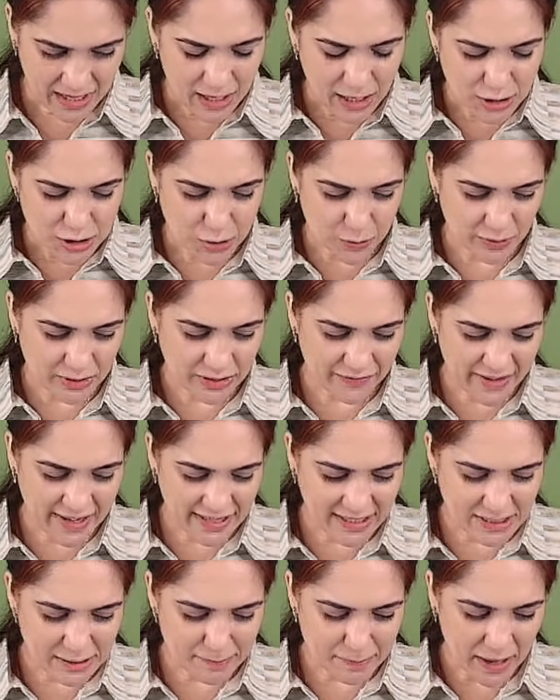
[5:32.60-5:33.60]
So, what are the
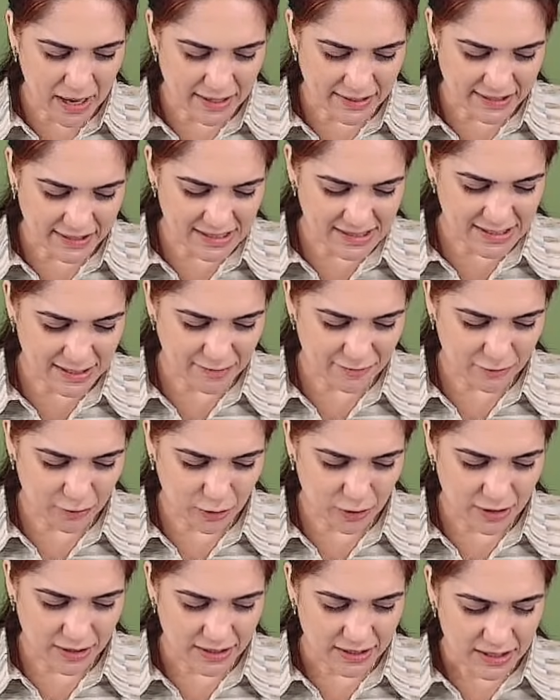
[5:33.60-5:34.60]
various parties
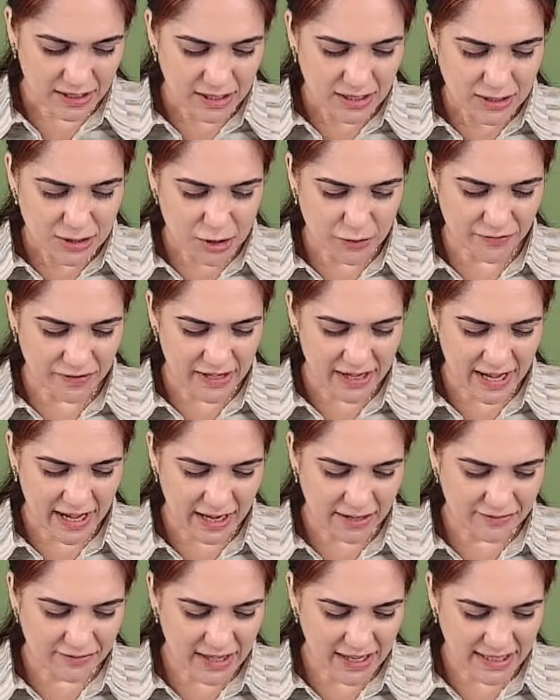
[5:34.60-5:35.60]
involved? So, we
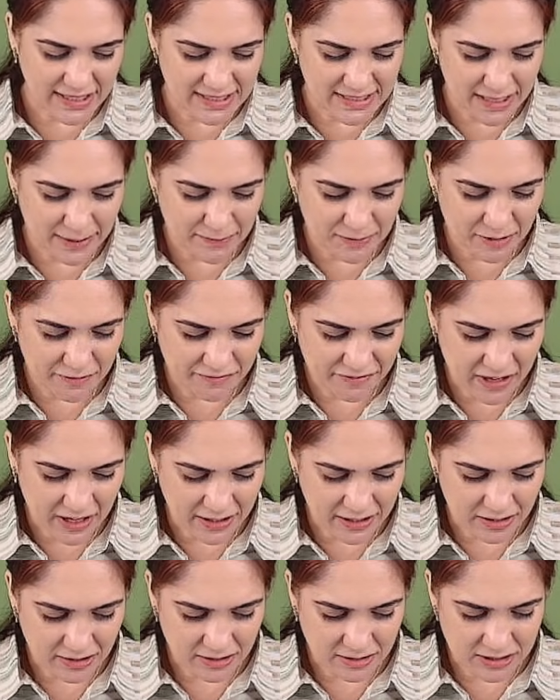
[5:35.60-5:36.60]
have the
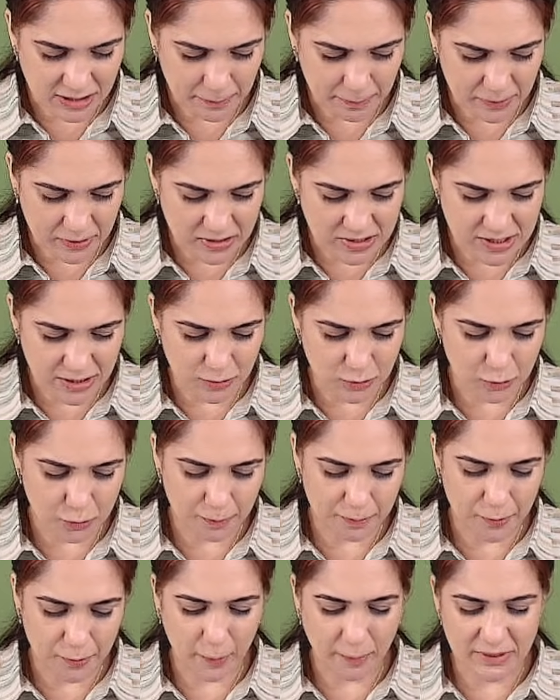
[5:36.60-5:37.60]
indemnifier, the person who
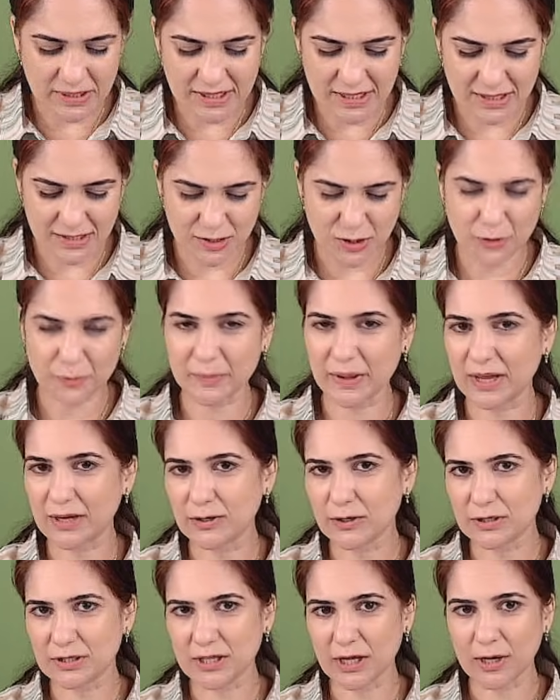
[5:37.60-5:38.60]
promises to make
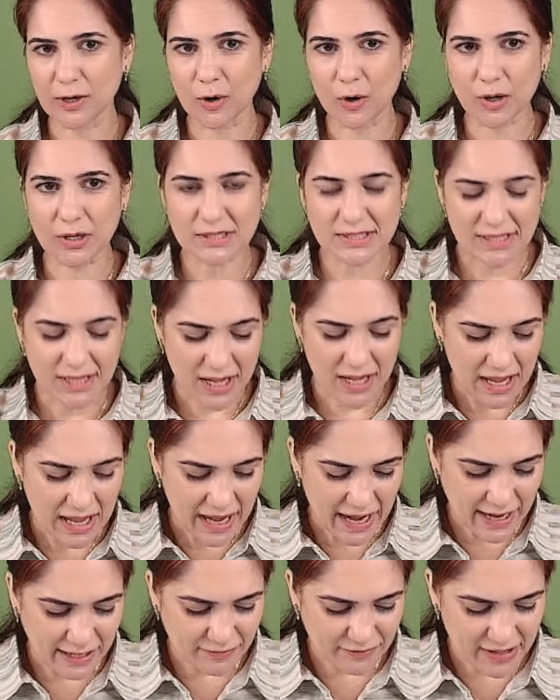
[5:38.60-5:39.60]
good the loss,
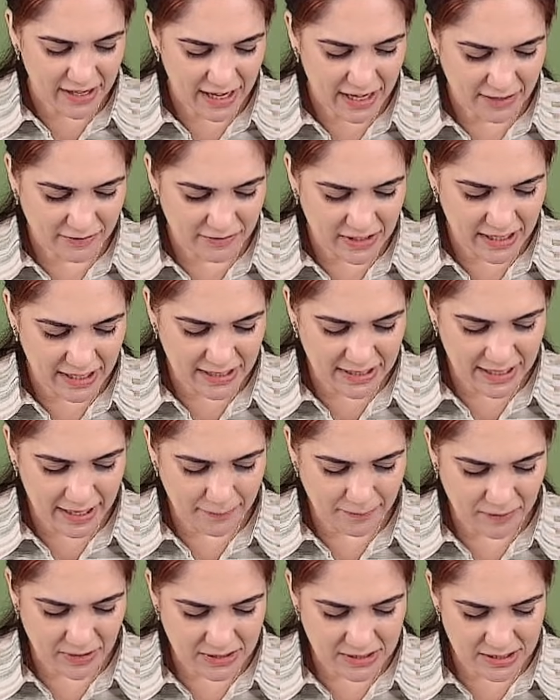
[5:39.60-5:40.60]
and we have the
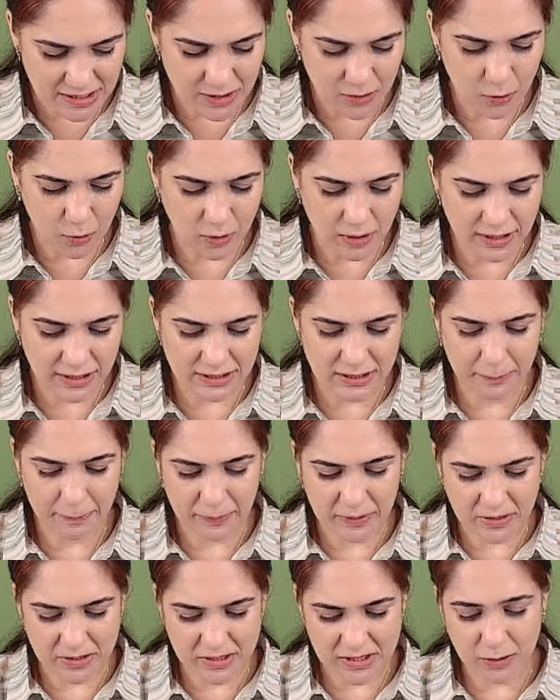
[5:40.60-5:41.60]
indemnity holder, the
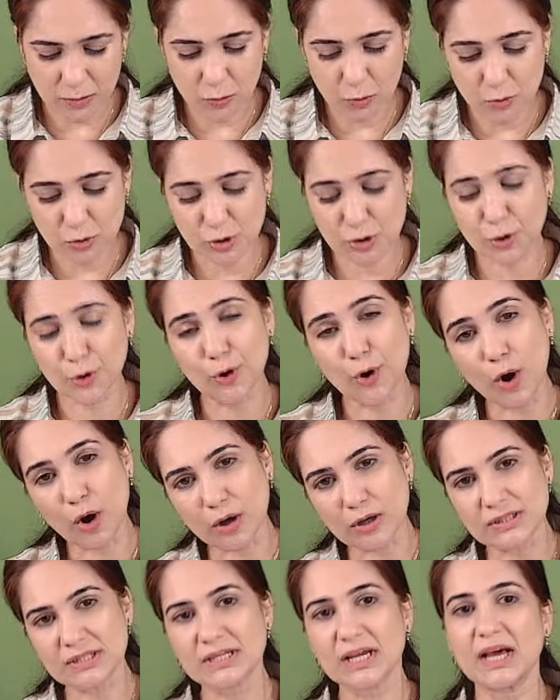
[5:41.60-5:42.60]
person whose
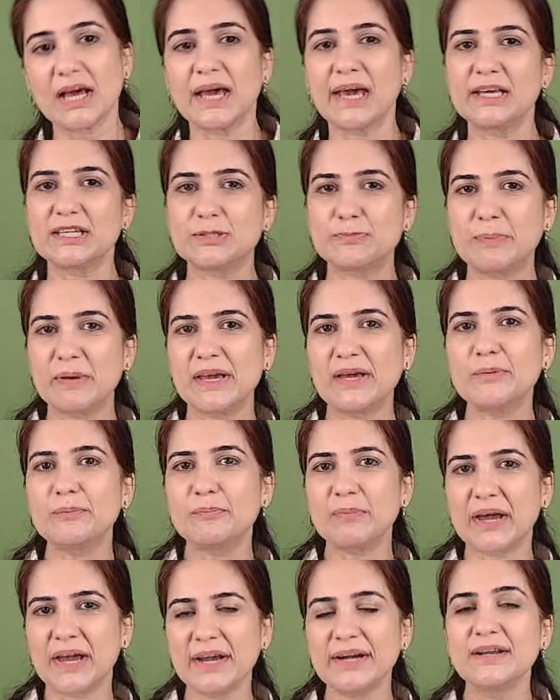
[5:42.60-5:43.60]
loss is being
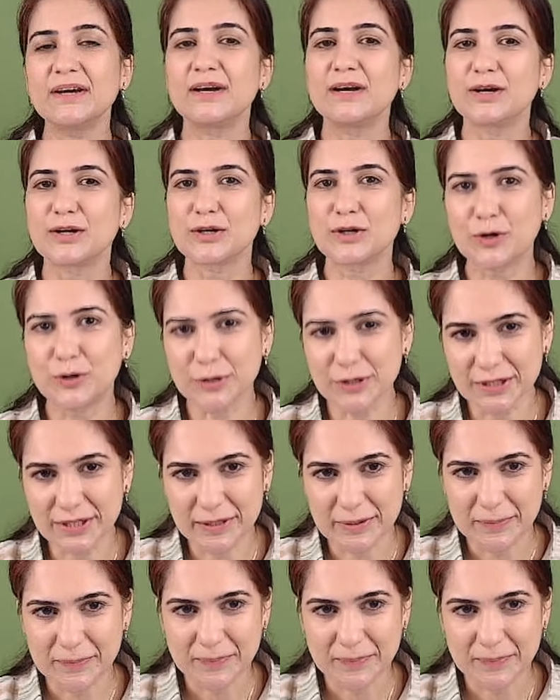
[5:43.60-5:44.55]
made good.